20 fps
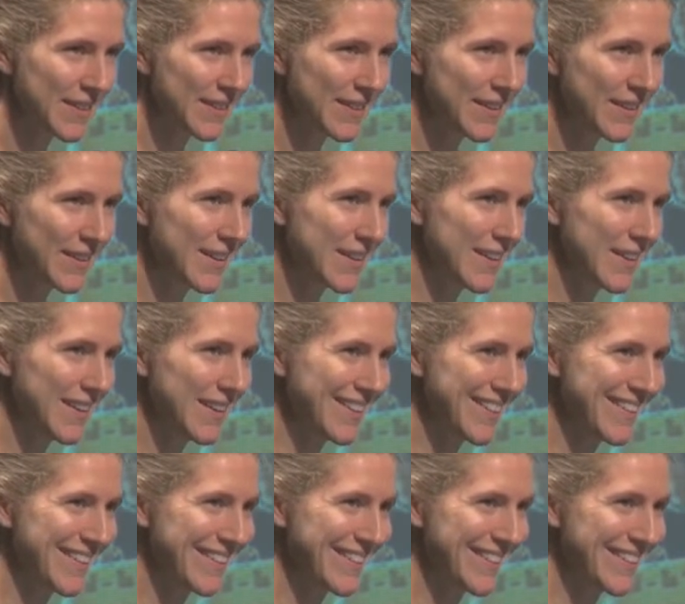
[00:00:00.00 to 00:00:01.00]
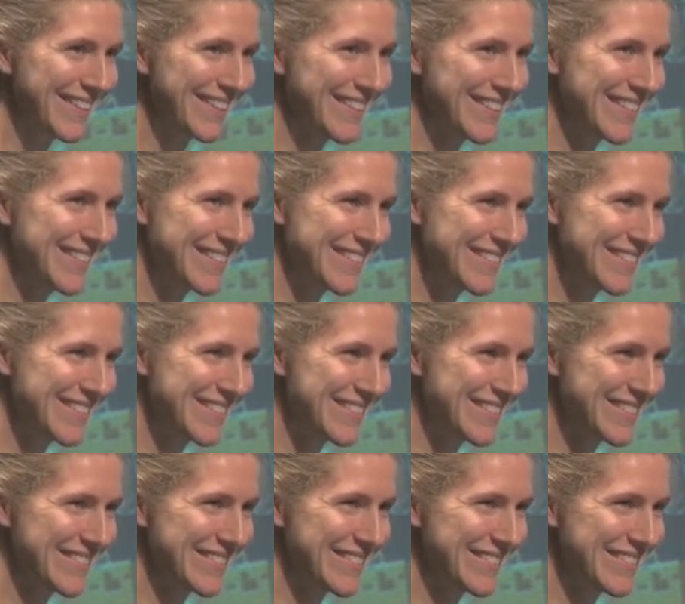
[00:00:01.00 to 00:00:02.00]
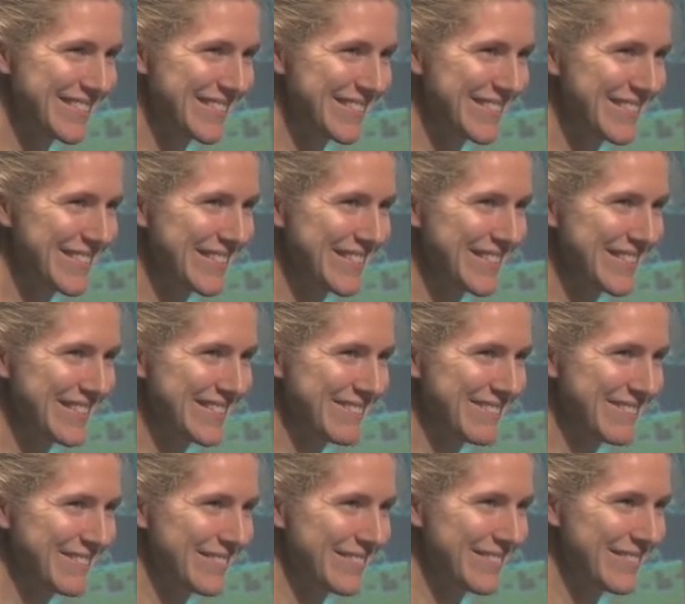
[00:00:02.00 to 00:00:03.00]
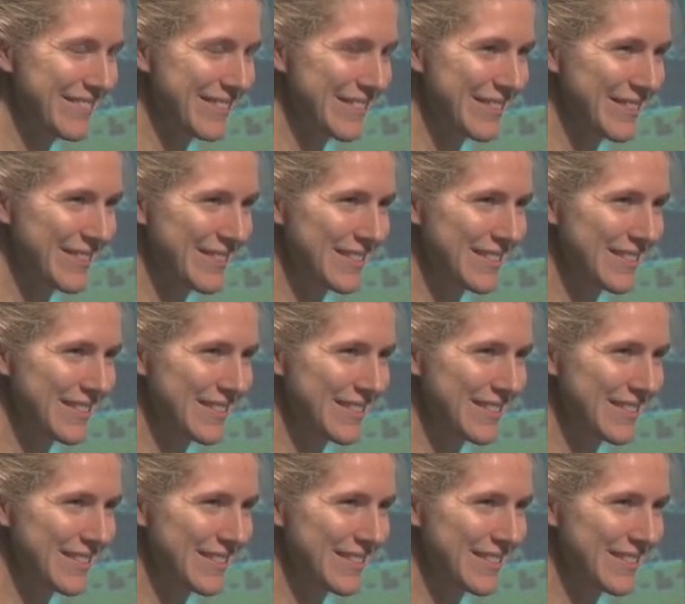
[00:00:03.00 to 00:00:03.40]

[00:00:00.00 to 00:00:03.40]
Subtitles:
(no one is talking)